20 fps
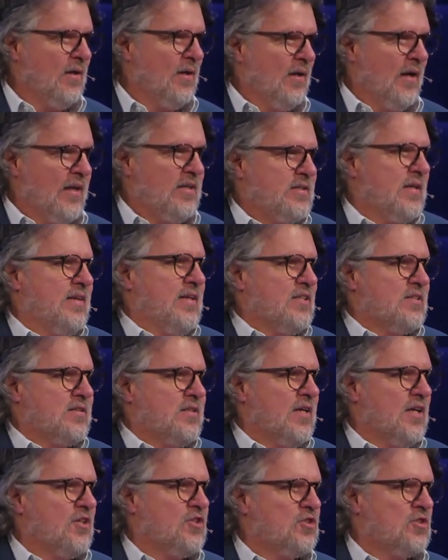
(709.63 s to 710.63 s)
And he said, These
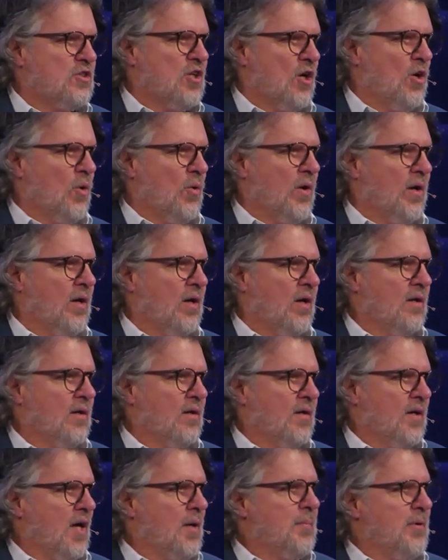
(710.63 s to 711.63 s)
things don't,
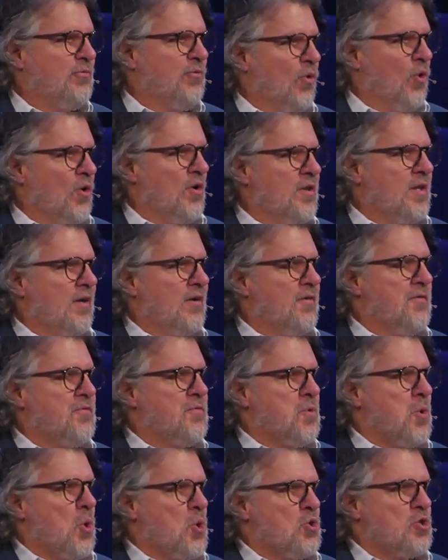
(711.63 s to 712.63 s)
and before the
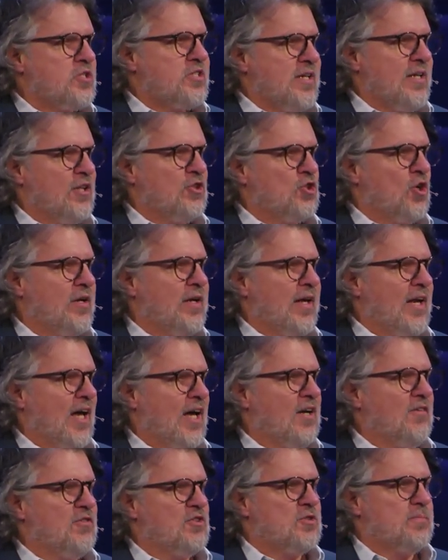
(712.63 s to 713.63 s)
sentence could get out
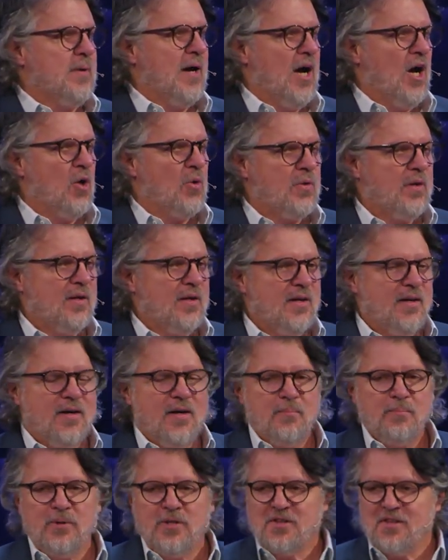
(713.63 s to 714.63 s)
of his mouth,
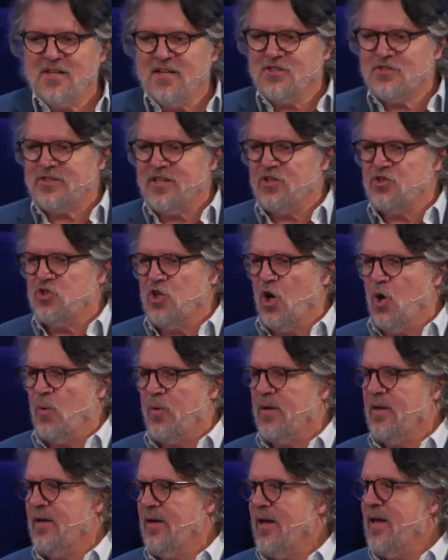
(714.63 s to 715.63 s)
these things don't,
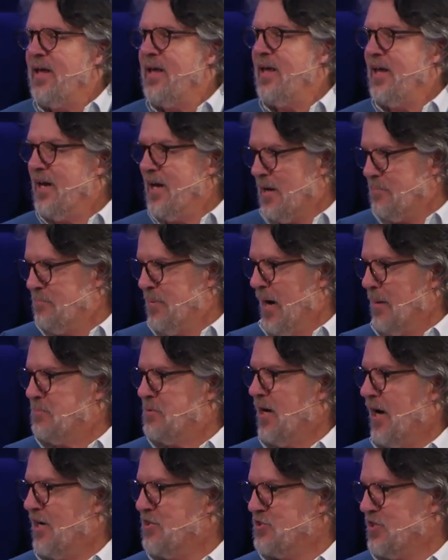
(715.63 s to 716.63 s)
he got
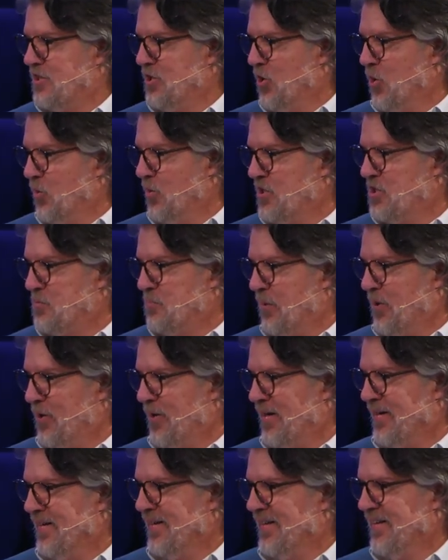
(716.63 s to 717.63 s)
baptized in the Holy Spirit.